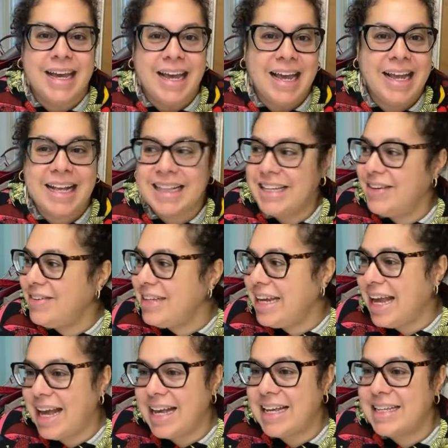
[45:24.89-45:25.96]
He clearly
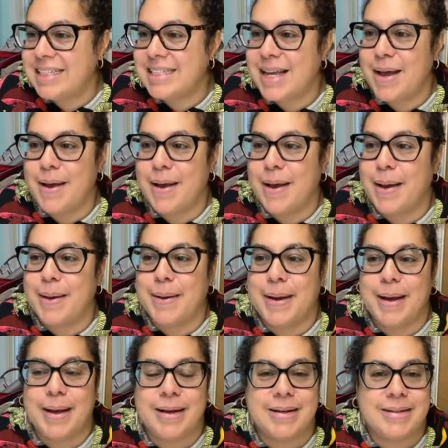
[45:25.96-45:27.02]
has
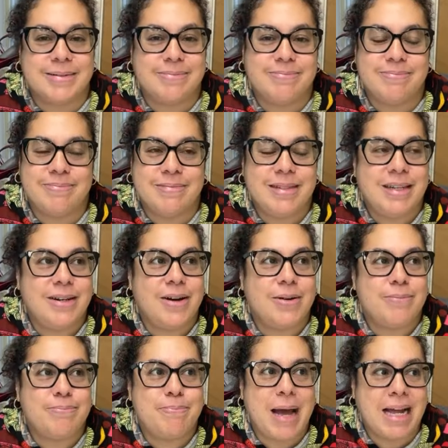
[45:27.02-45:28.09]
a you know,
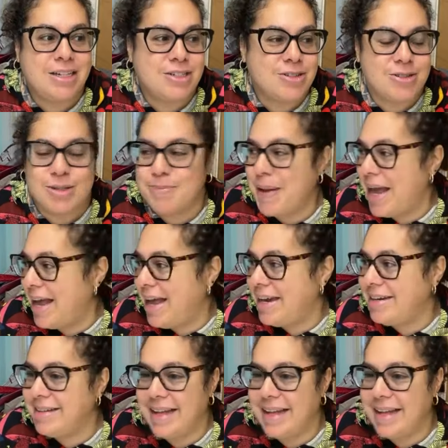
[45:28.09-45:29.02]
bachelor's pad.